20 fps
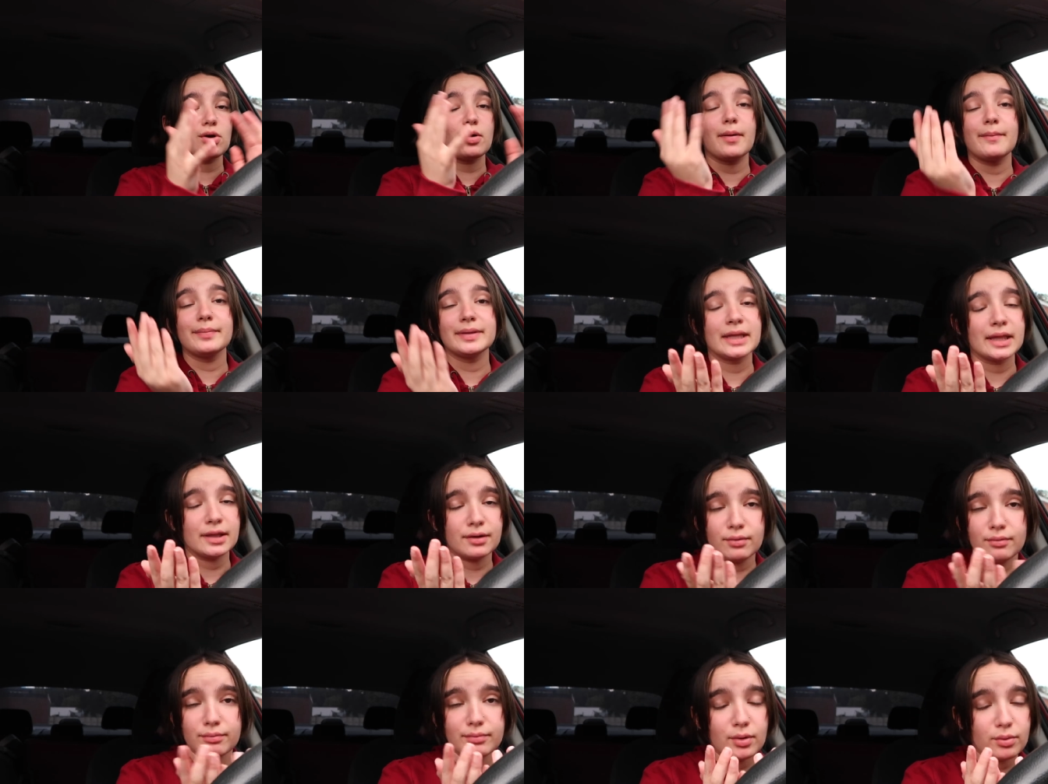completely
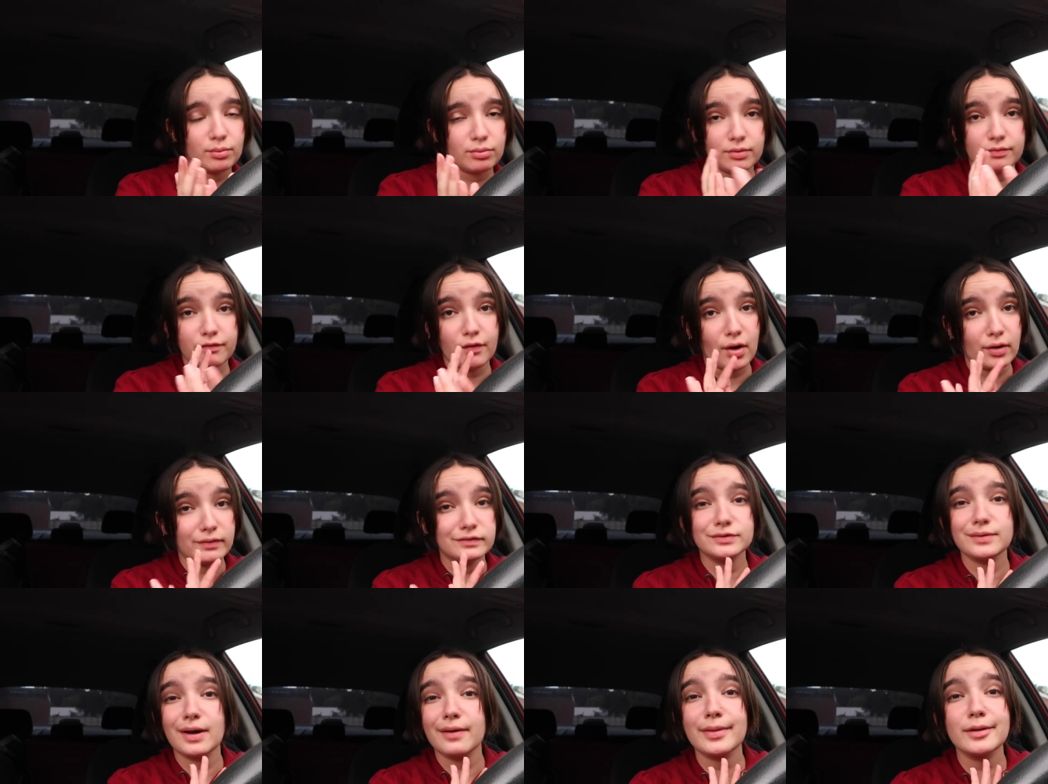
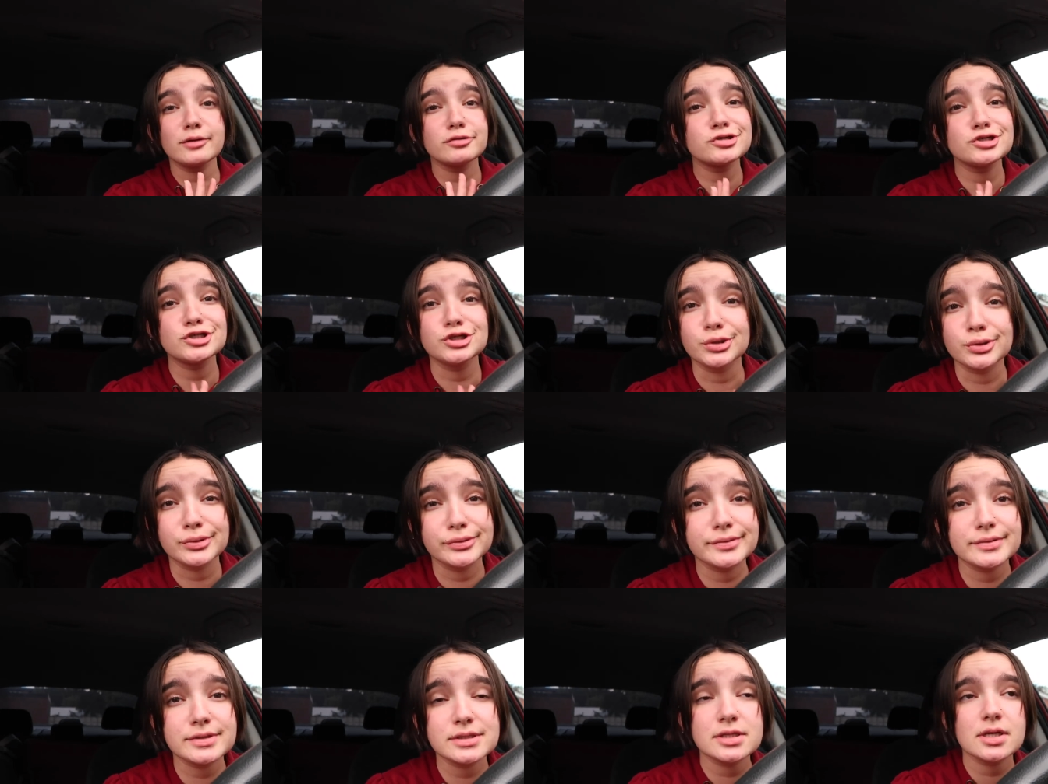revolved around those
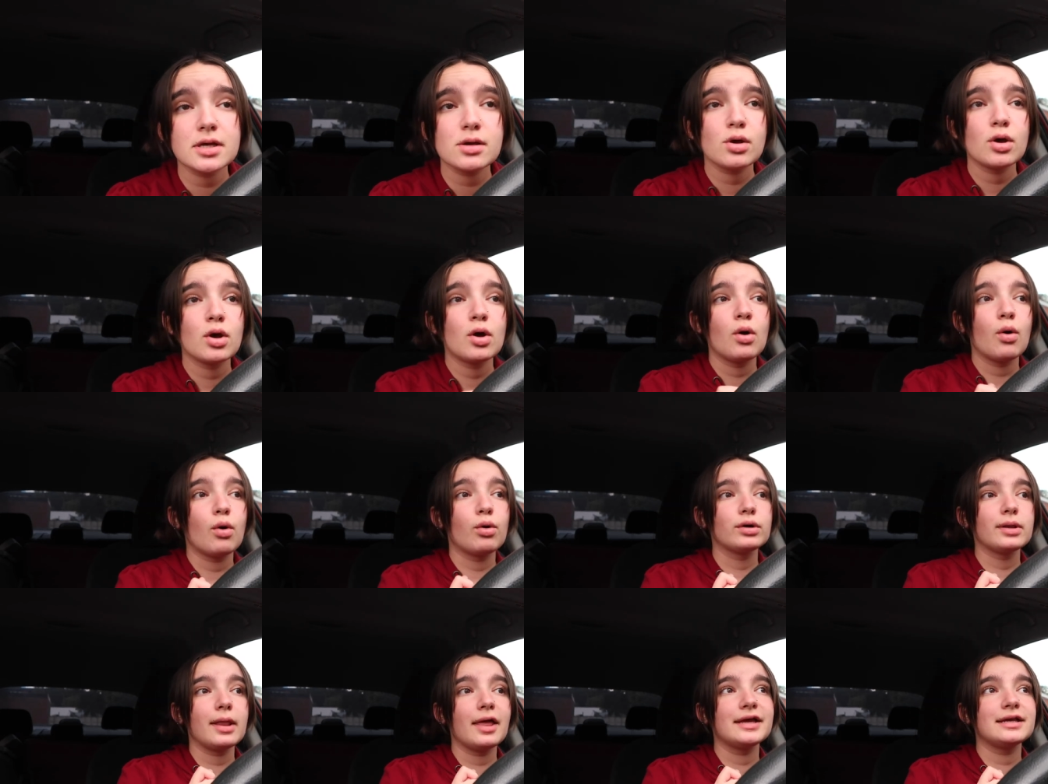shoes.
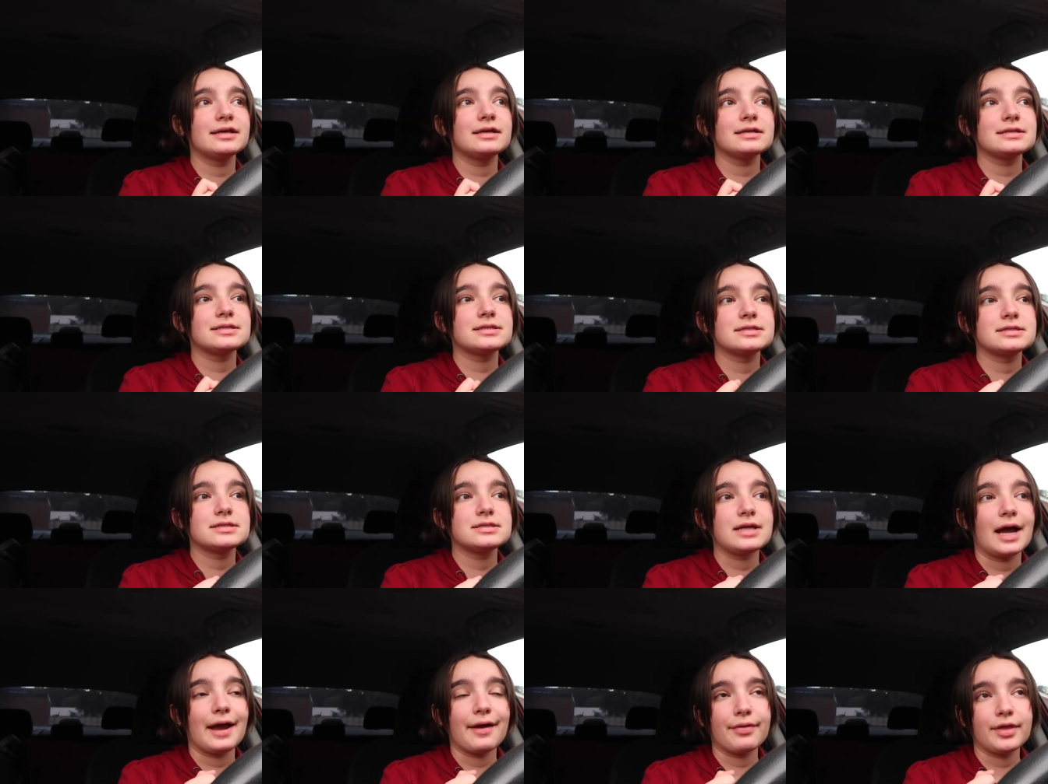Or like
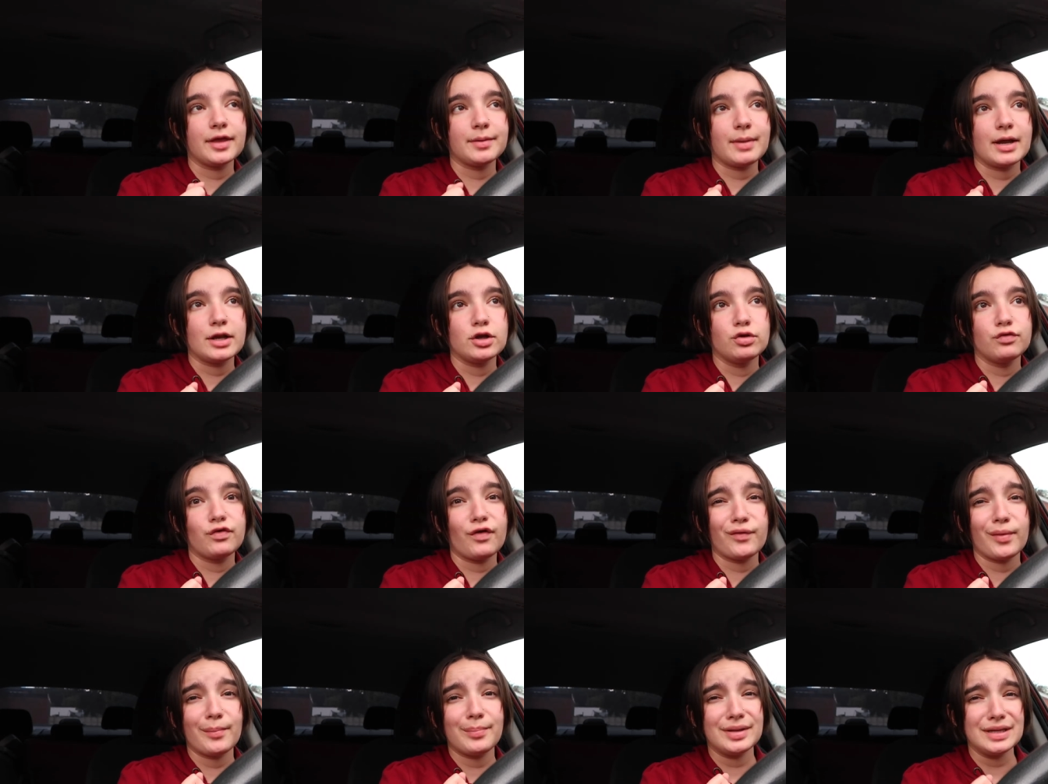styling my new
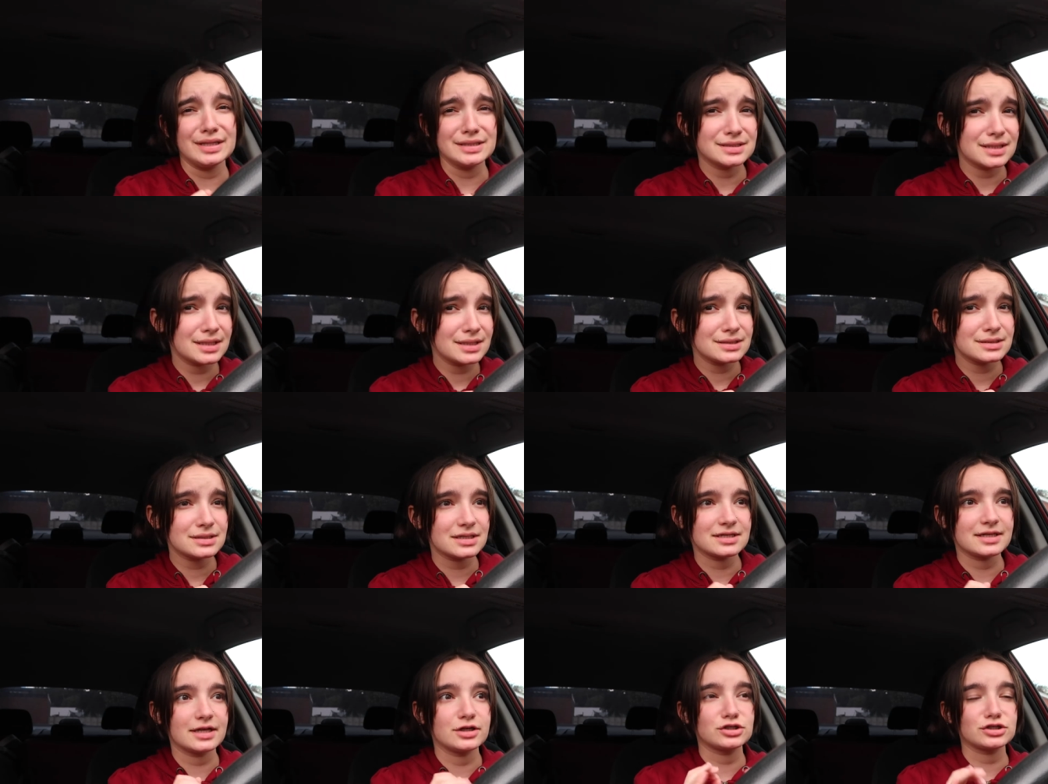favorite pieces
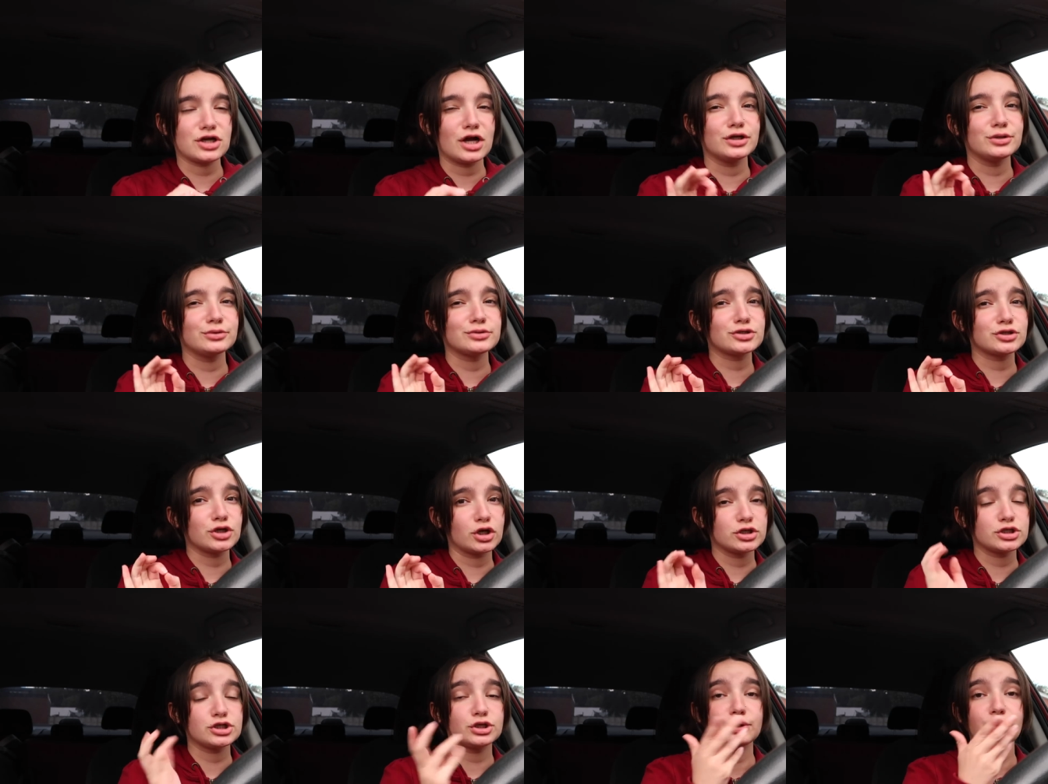because I just got a new
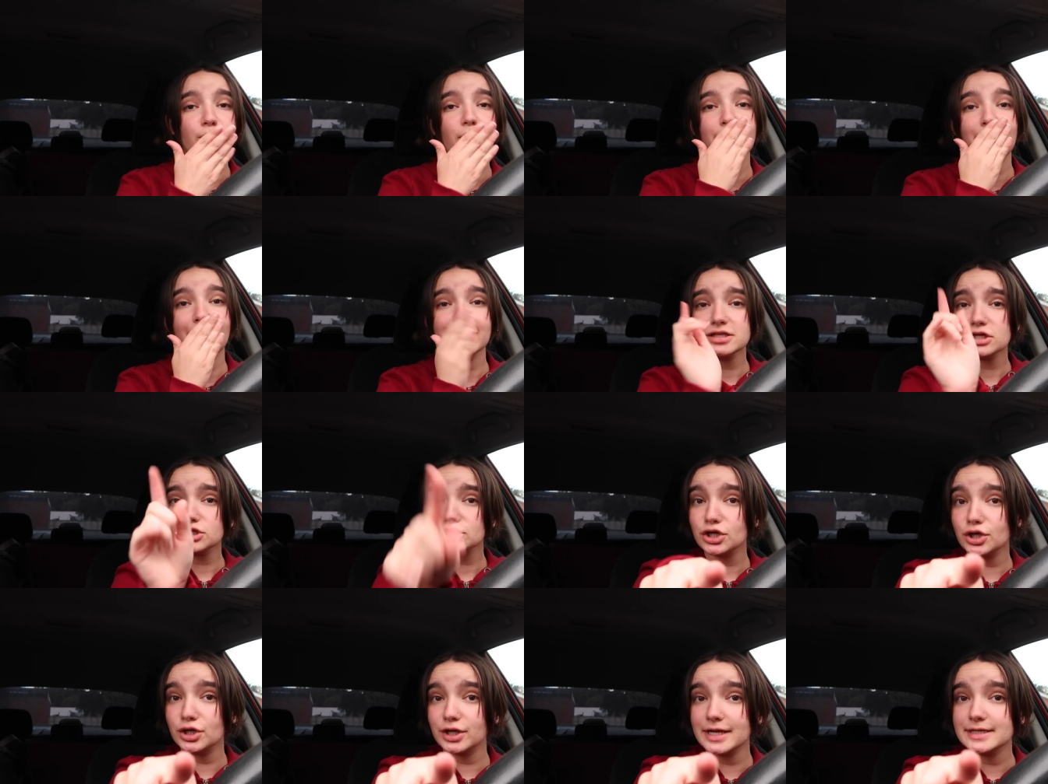skirt too. That's
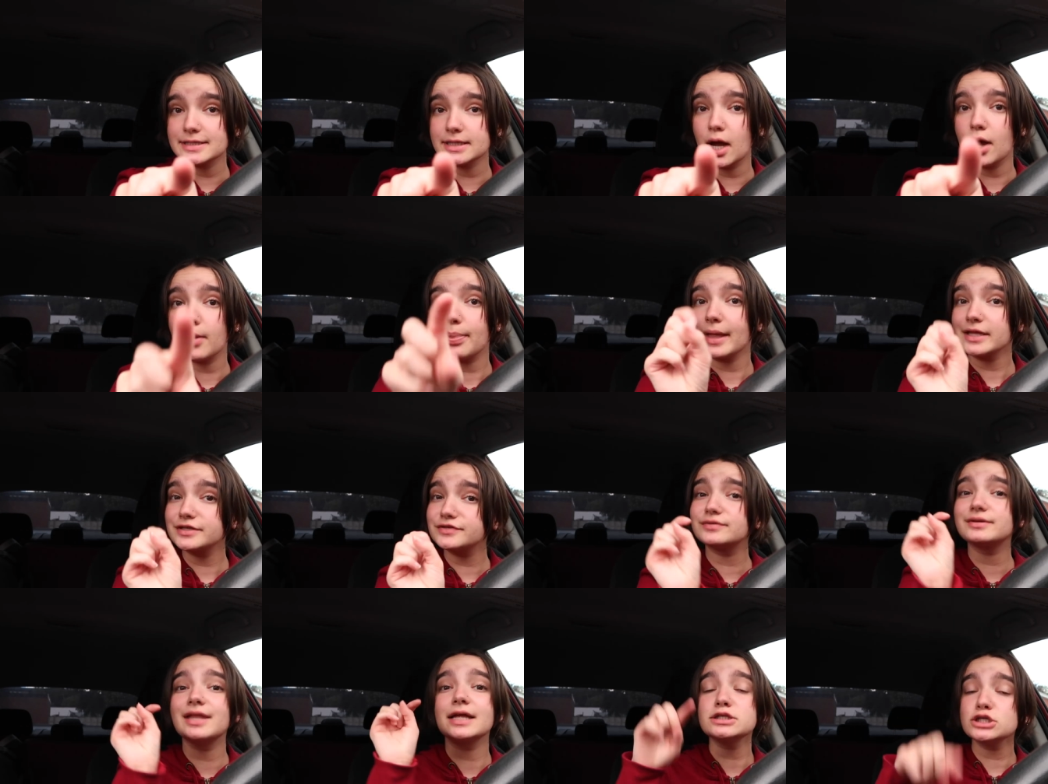actually a good idea.
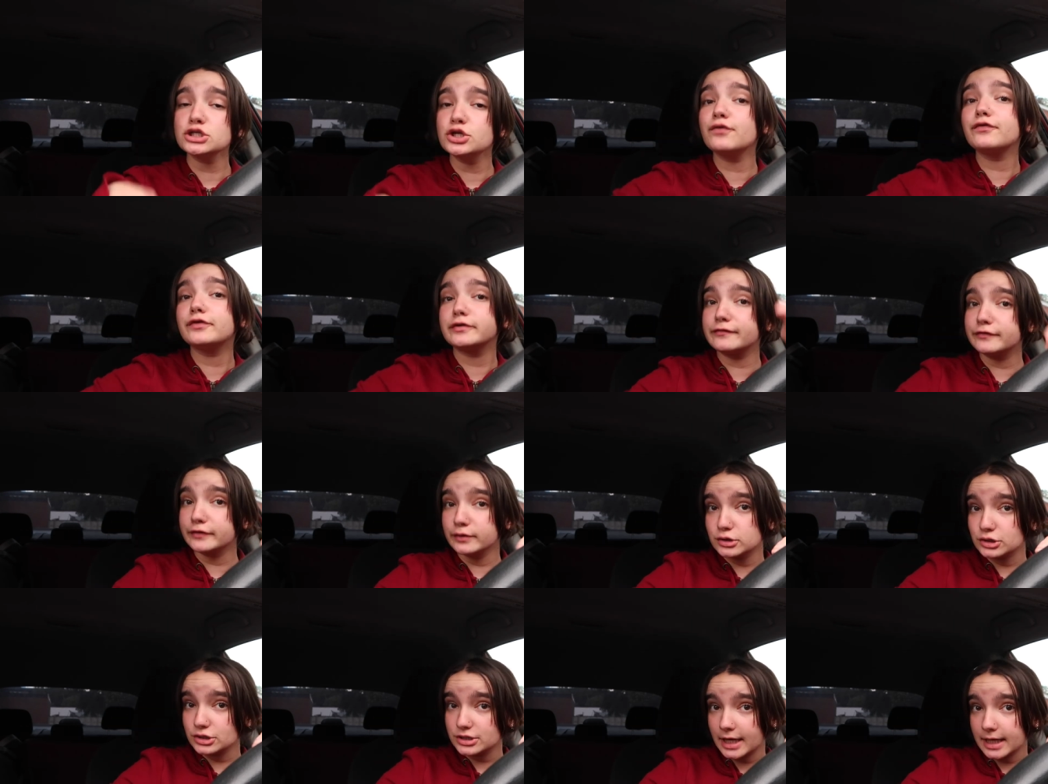That's, that's a note for
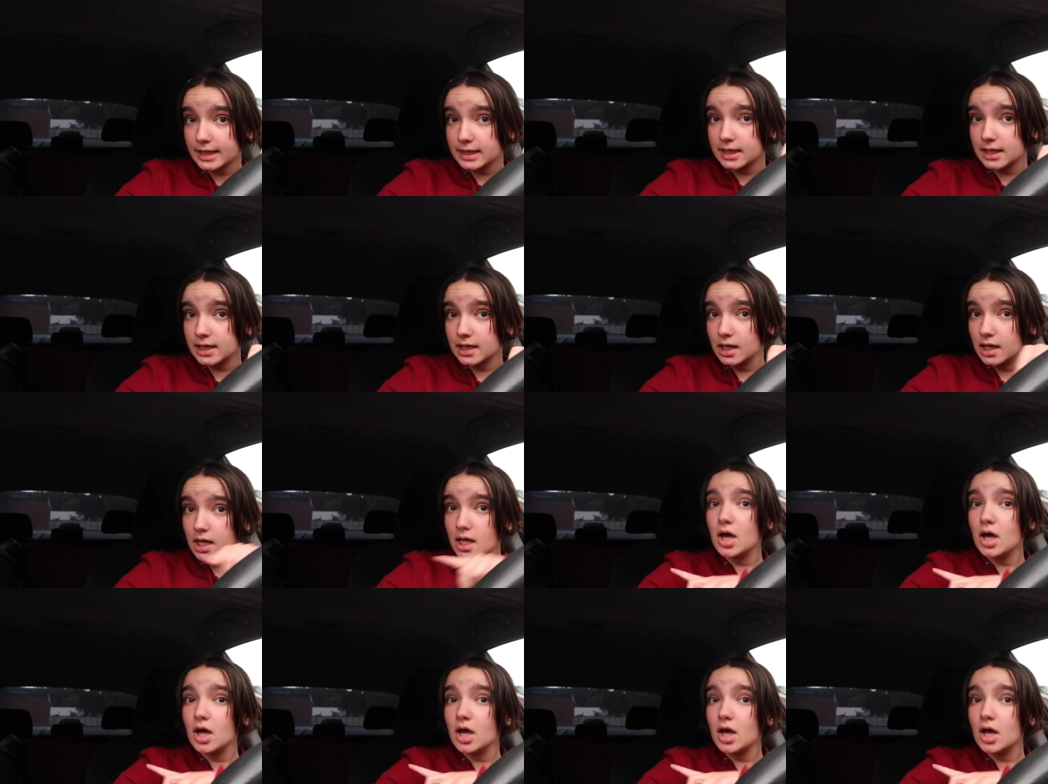future Tylee.